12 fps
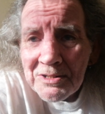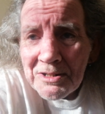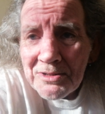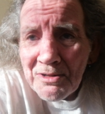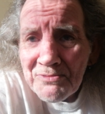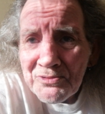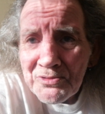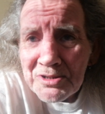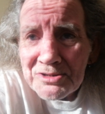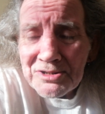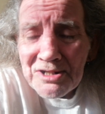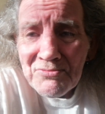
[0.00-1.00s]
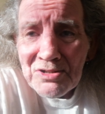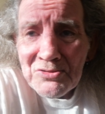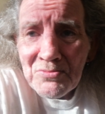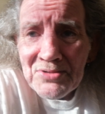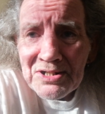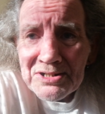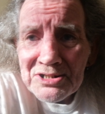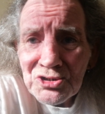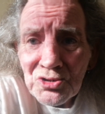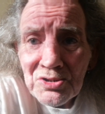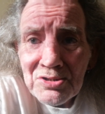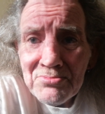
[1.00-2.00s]
And I thought I'd give a little bit of
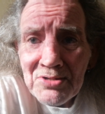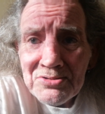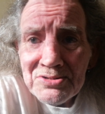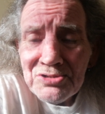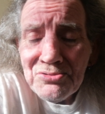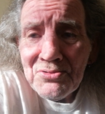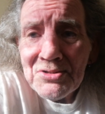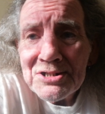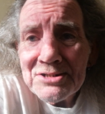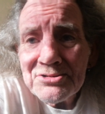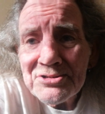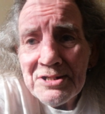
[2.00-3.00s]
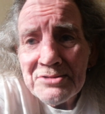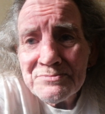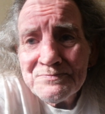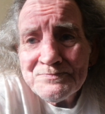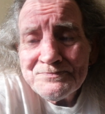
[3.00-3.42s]
history about this fucking town.